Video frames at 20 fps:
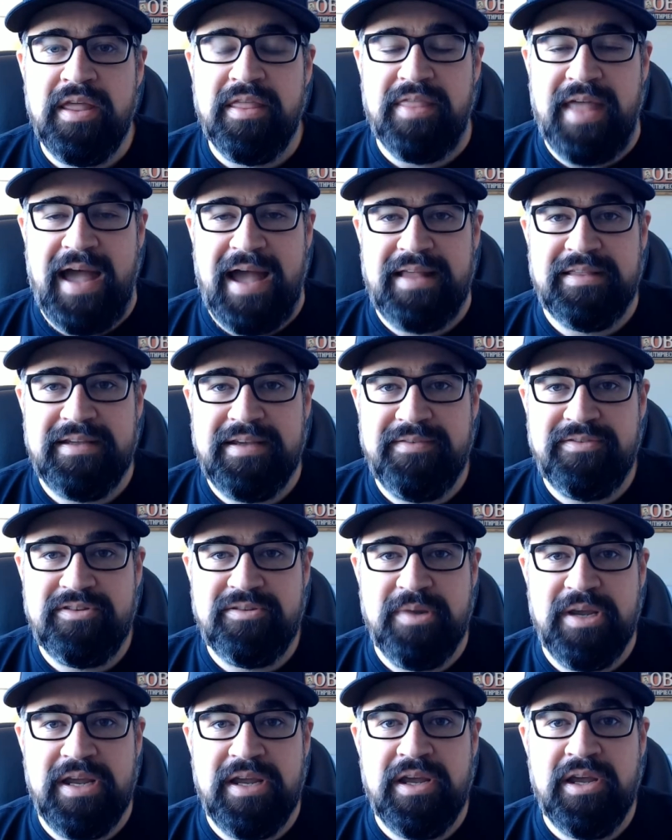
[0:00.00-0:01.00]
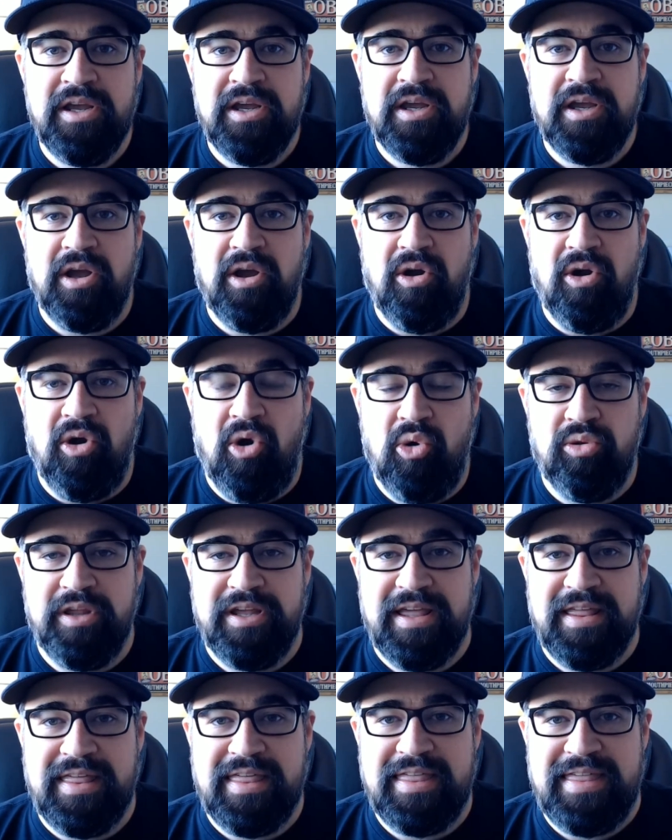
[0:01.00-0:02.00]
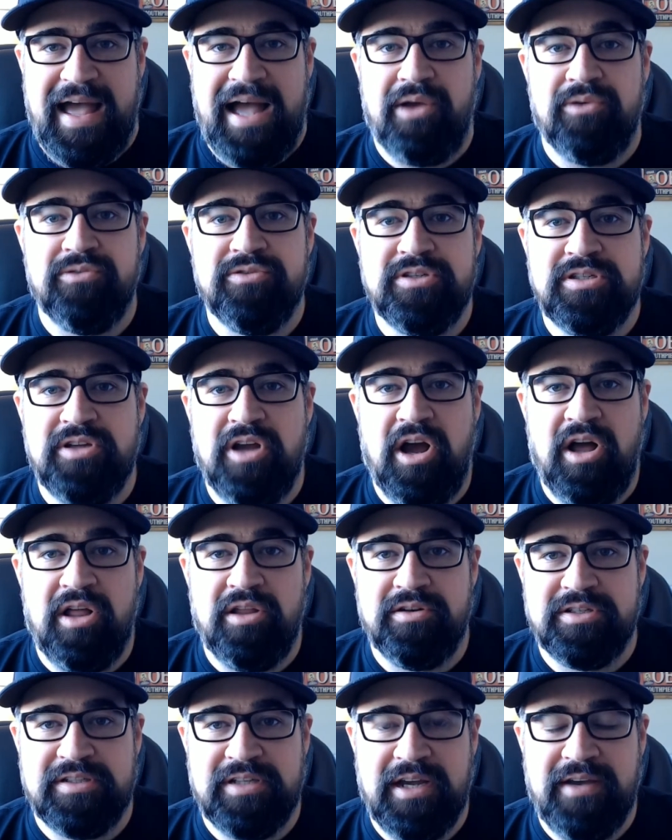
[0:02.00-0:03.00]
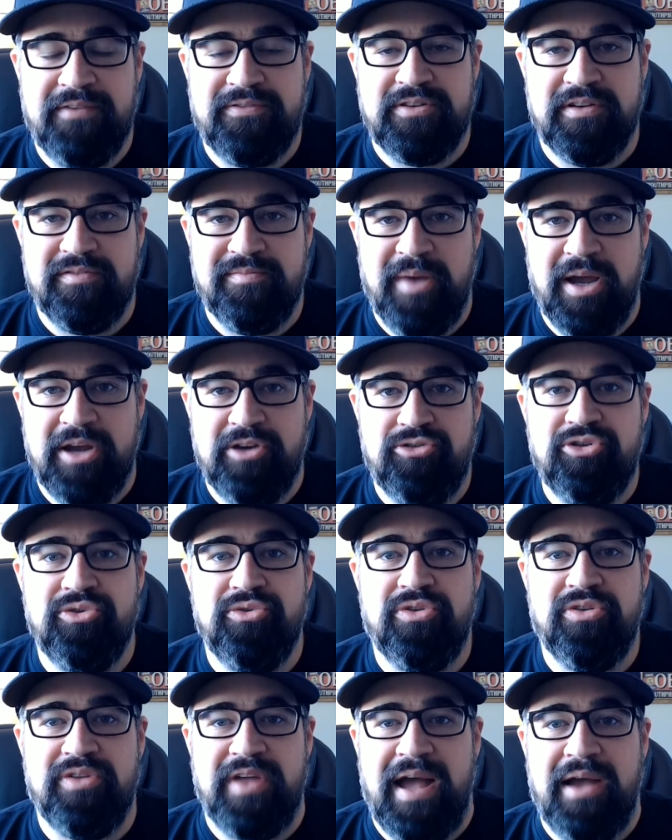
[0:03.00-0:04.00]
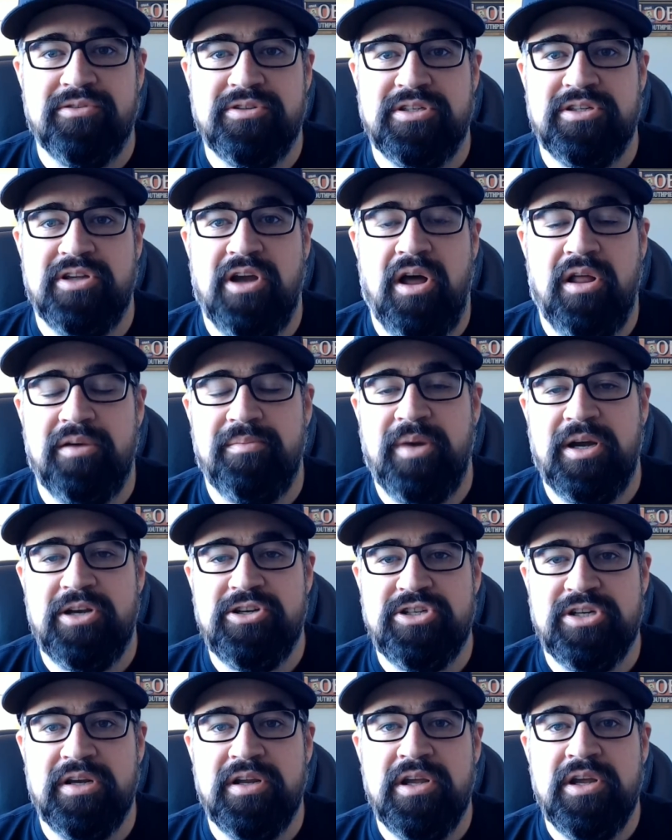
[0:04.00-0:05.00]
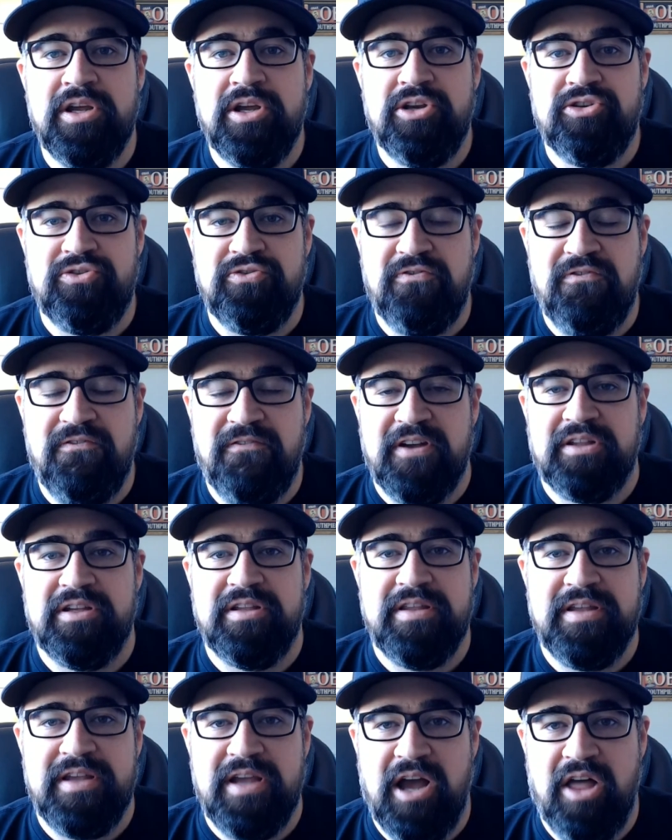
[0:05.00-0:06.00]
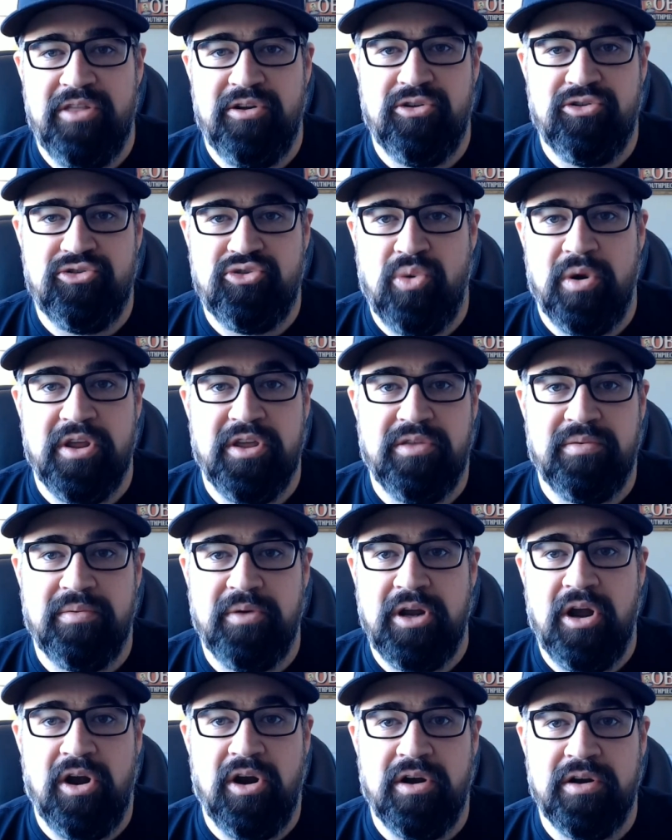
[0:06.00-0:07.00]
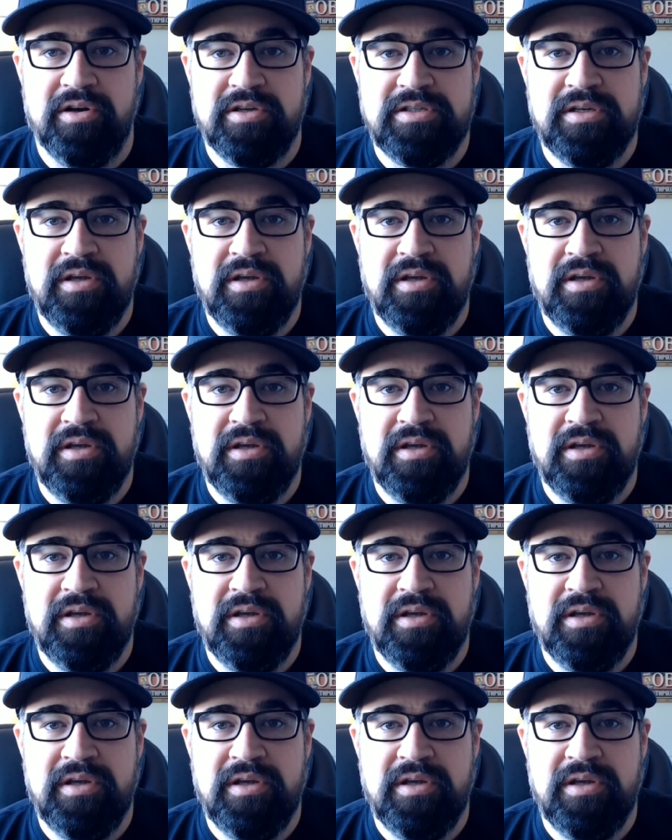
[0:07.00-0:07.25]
That leaves me only $1,000 left of my $2,000 budget to fill in the other 23 cards.